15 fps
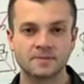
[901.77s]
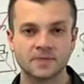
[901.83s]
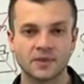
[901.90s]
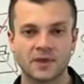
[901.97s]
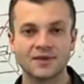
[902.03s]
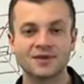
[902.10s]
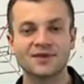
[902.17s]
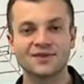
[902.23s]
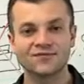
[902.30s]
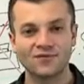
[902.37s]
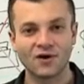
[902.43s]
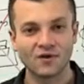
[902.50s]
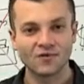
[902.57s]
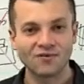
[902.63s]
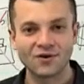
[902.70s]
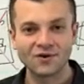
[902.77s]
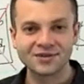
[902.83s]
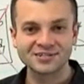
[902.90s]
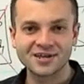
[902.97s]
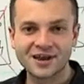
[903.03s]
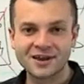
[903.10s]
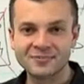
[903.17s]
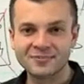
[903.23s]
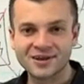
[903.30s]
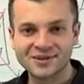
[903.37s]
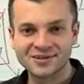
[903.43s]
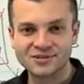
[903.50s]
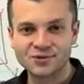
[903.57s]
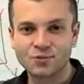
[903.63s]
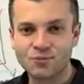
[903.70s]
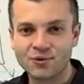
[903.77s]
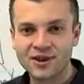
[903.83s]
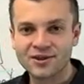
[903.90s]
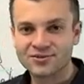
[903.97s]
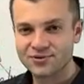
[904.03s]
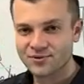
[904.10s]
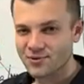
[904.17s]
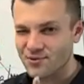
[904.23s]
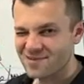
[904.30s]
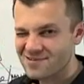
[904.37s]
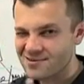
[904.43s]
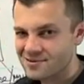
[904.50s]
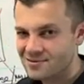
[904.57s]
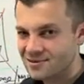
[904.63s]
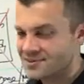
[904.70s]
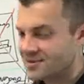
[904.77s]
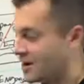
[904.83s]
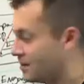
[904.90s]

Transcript: Okay, and get very, very excited because your breakthrough is